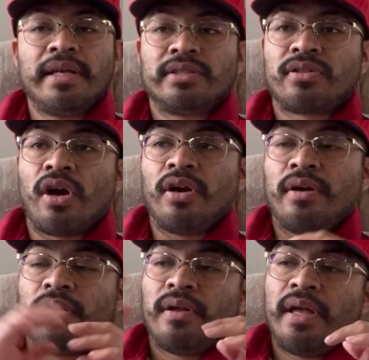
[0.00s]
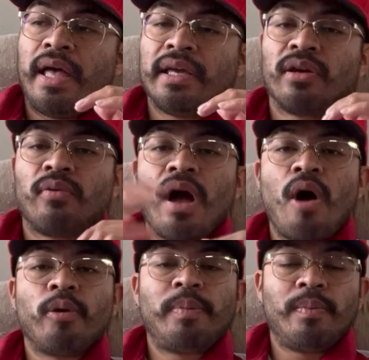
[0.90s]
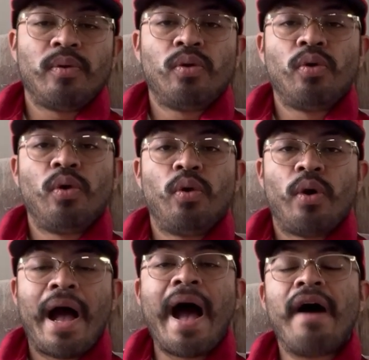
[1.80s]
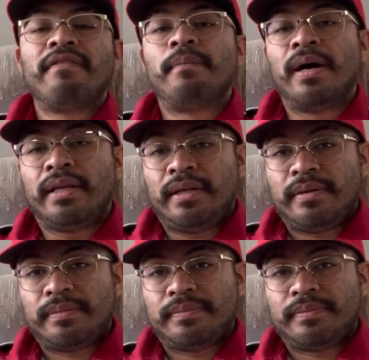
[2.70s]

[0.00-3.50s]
Start hanging around with people who have money.